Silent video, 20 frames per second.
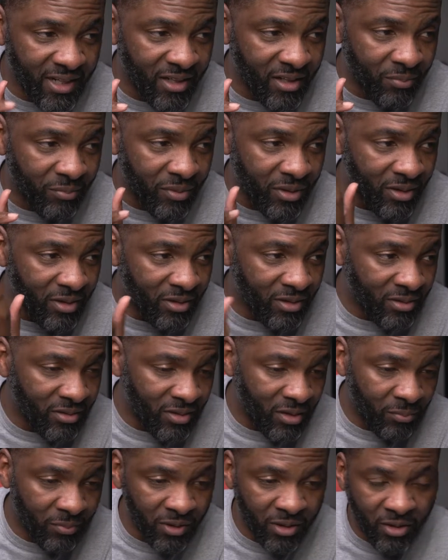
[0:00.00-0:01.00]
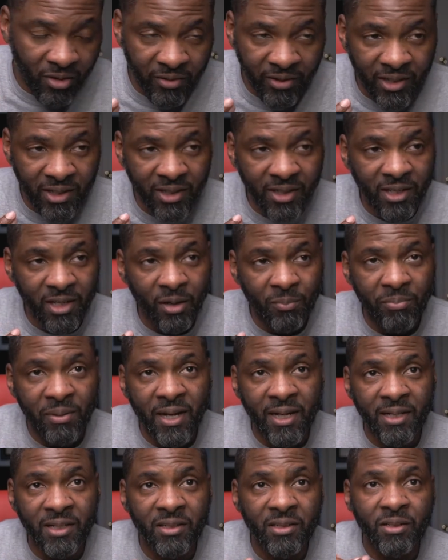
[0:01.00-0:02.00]
I'm gonna go ahead and get up out
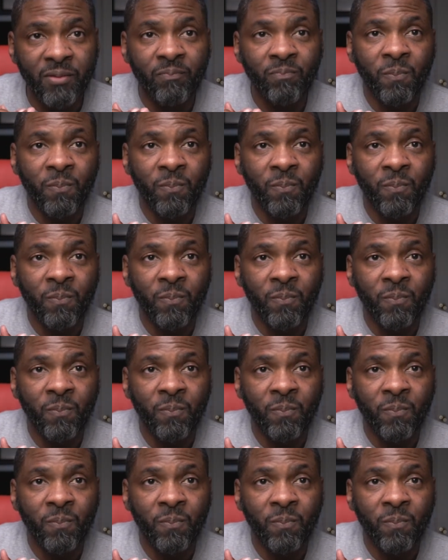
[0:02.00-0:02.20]
of here.